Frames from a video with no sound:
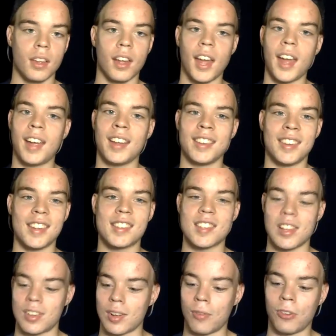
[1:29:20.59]
hey, this
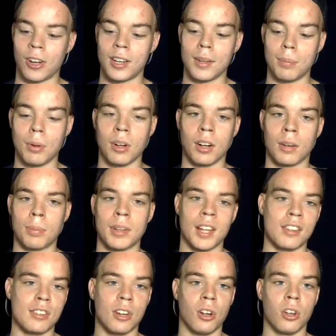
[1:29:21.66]
is a funny book, but
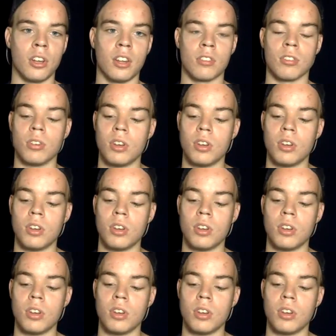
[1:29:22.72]
that's all it is.